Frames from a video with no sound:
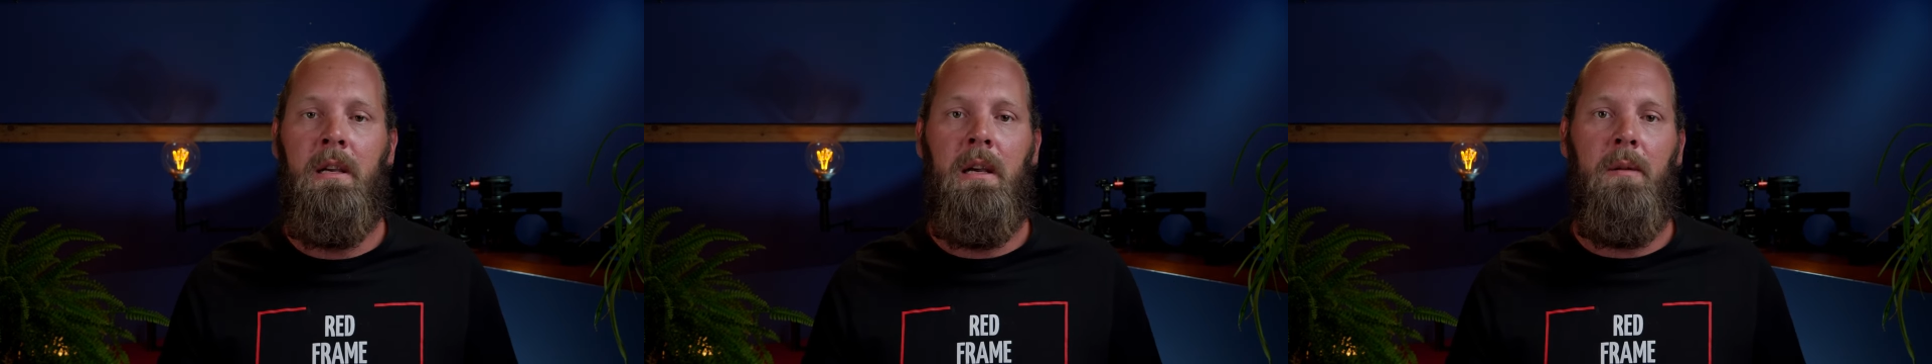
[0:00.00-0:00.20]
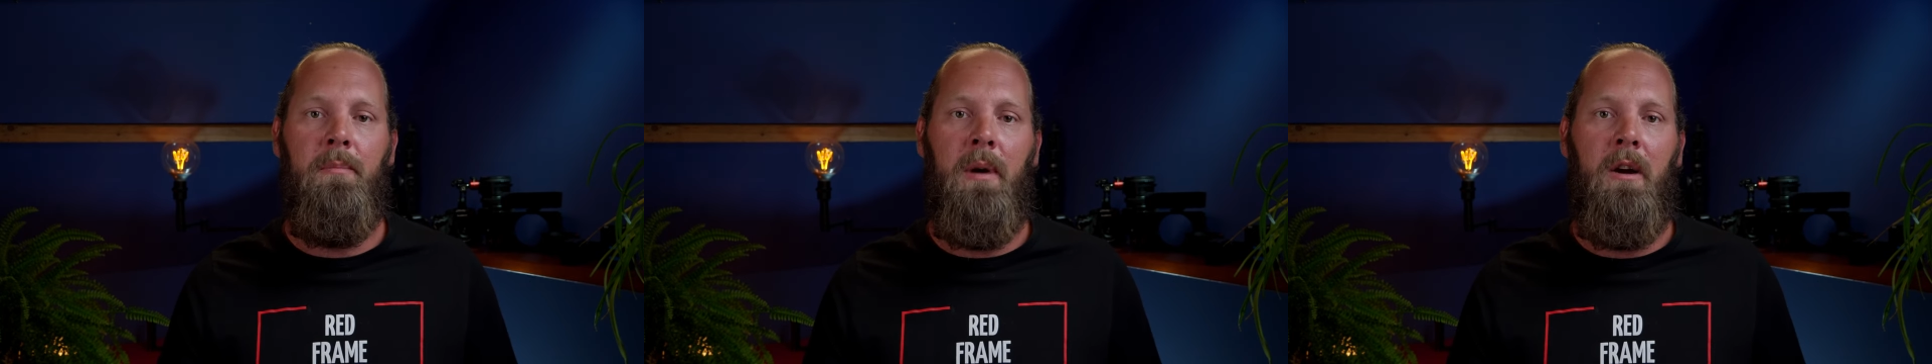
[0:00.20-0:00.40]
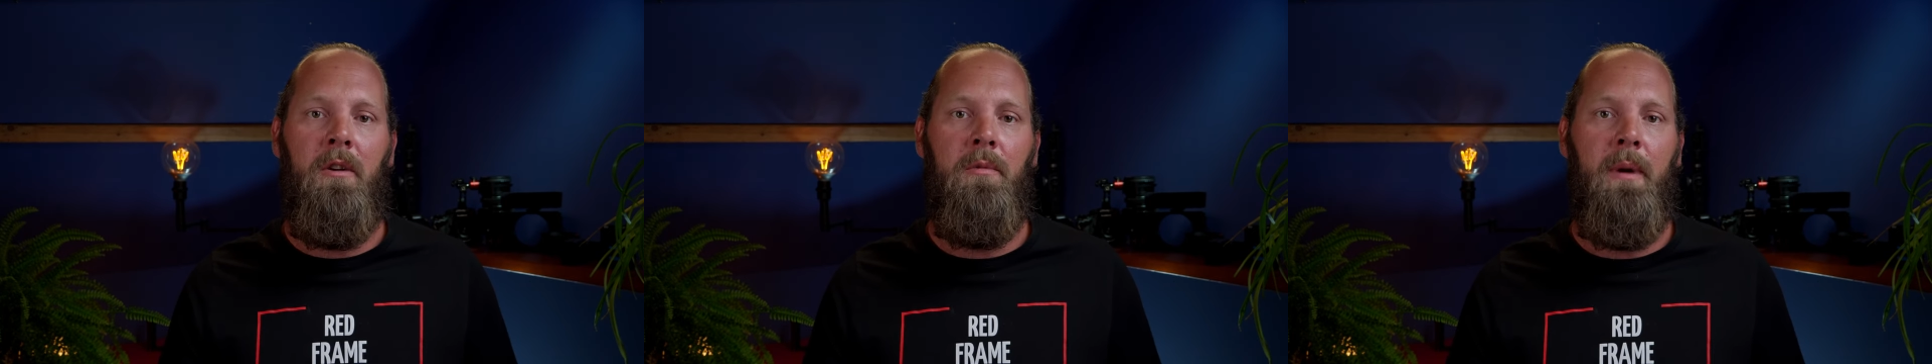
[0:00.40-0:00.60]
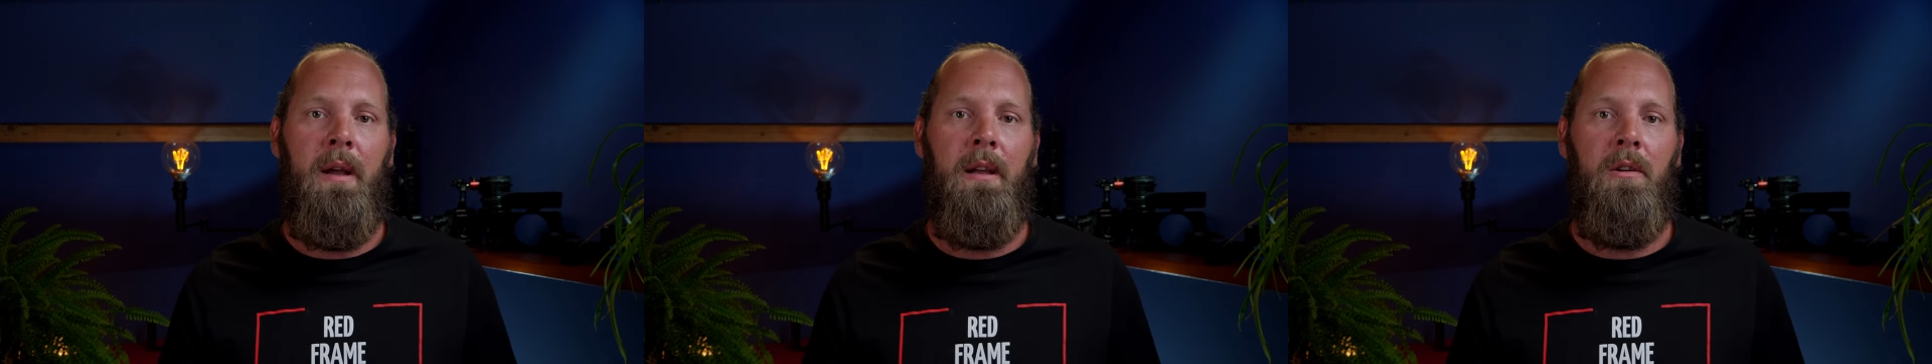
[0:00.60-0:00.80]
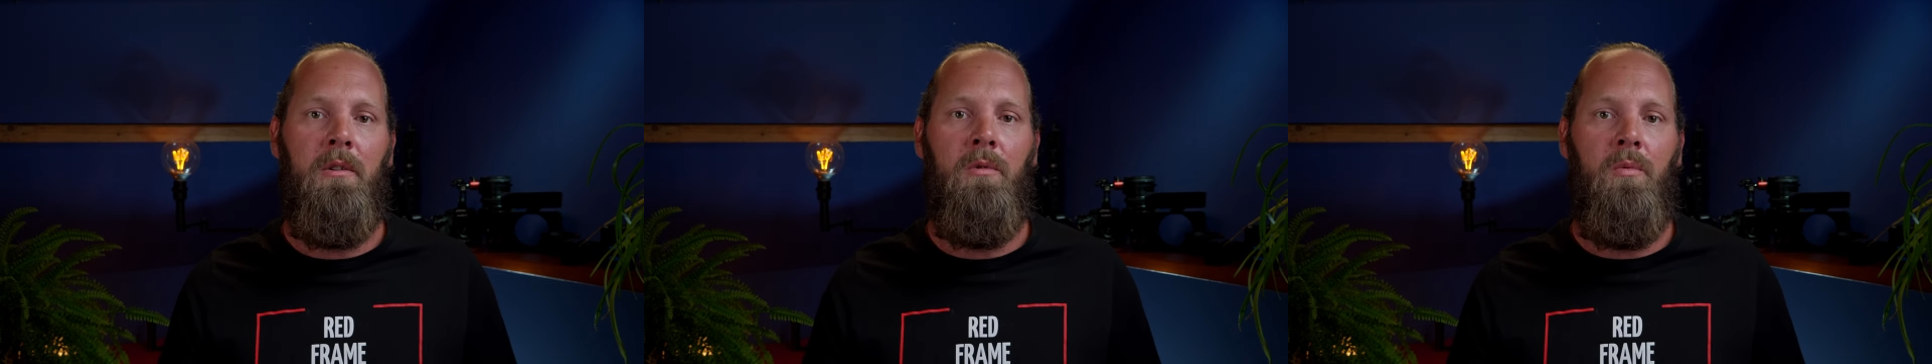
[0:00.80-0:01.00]
a power
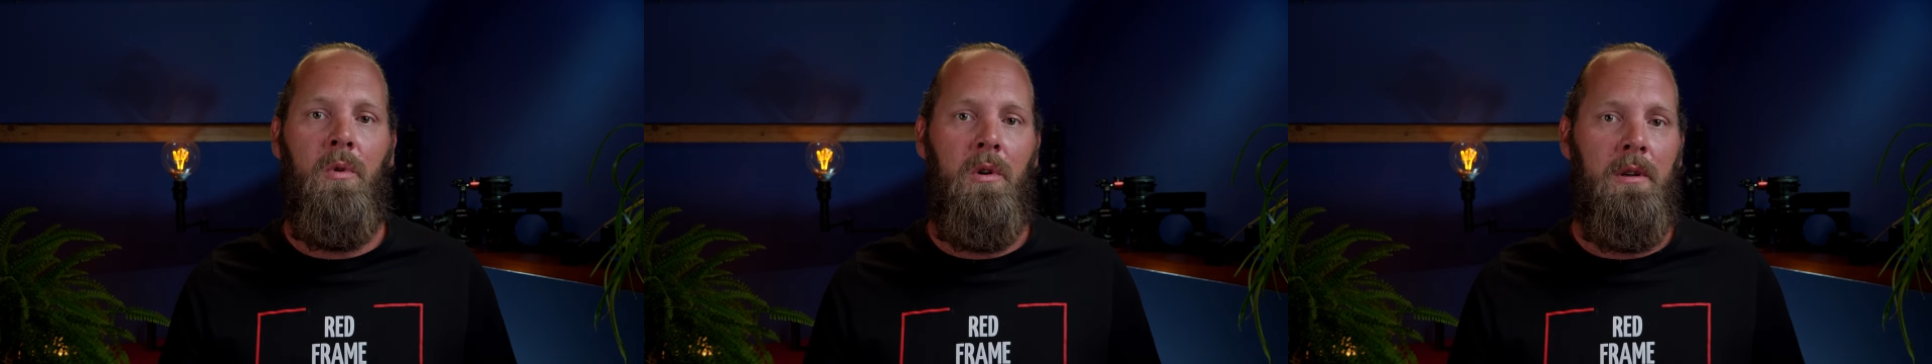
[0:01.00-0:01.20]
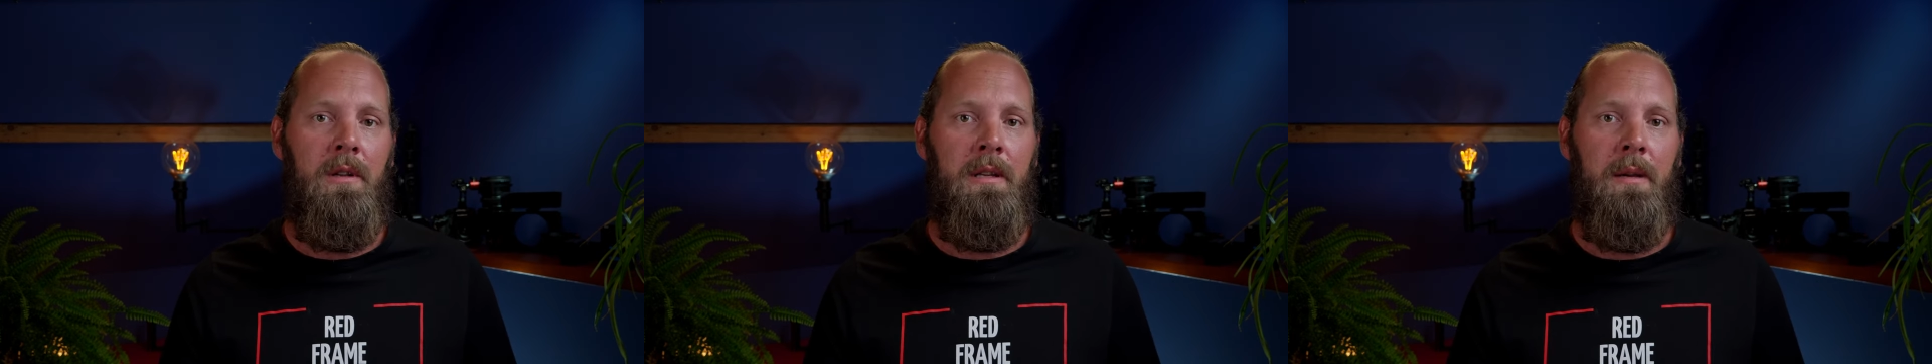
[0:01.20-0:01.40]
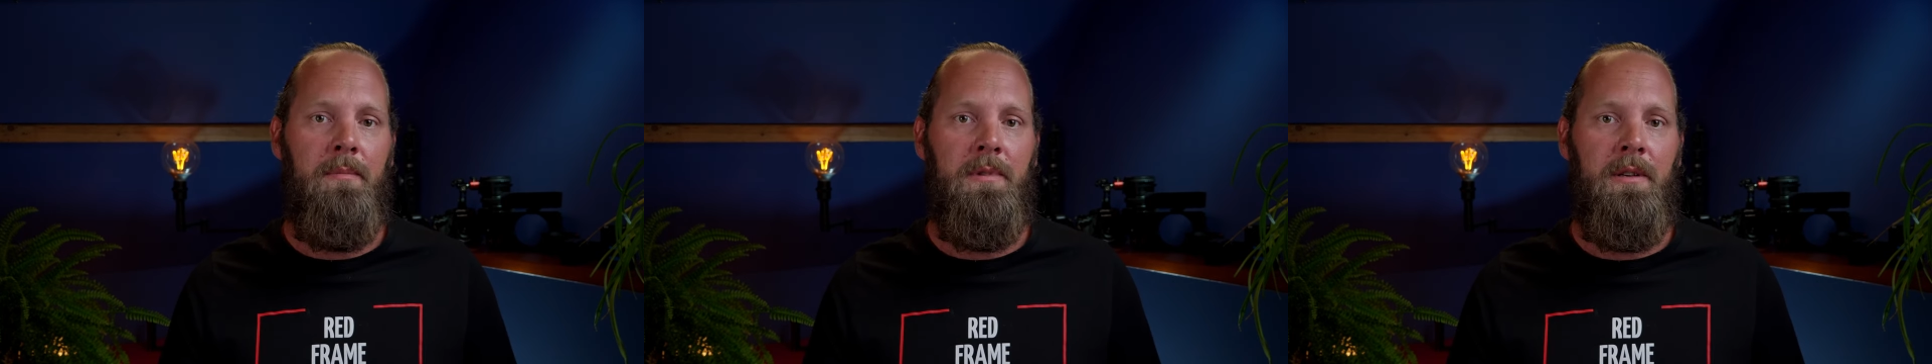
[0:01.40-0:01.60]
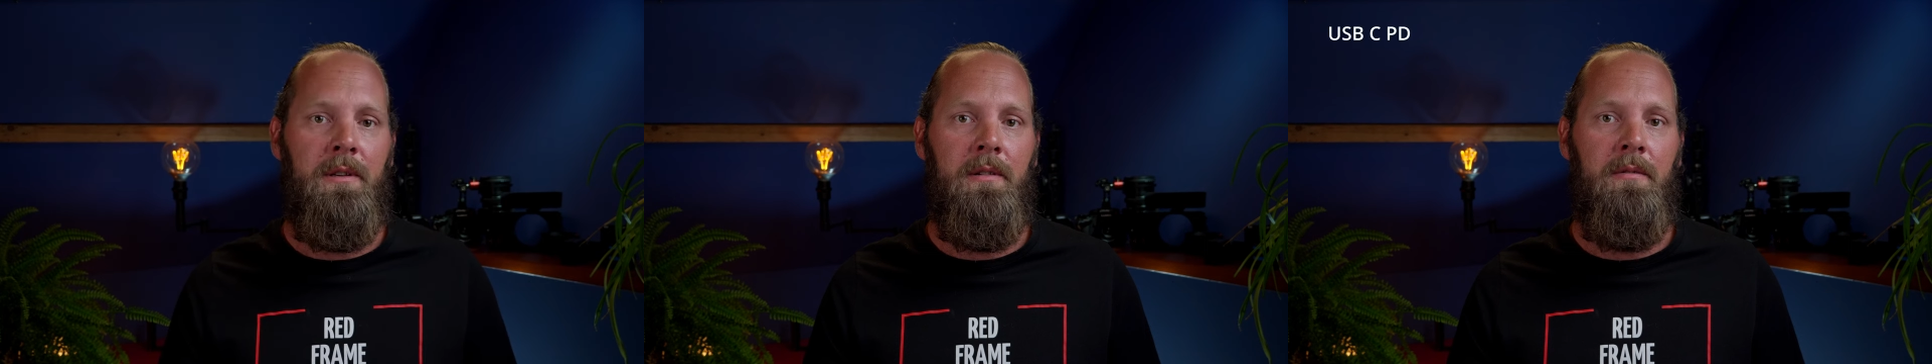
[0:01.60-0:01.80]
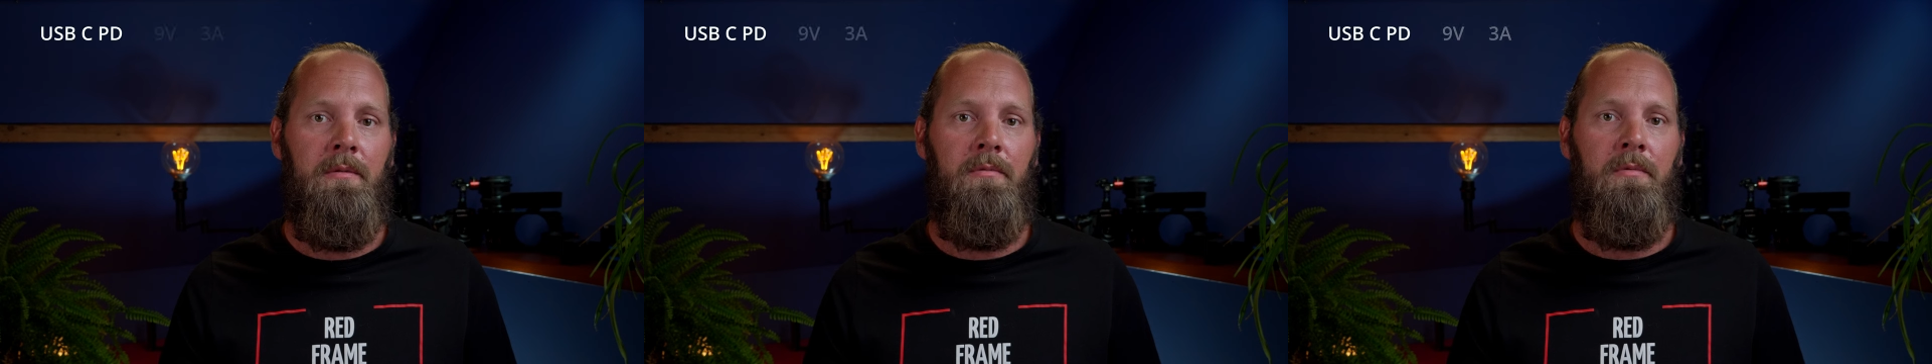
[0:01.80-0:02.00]
bank or wall adapter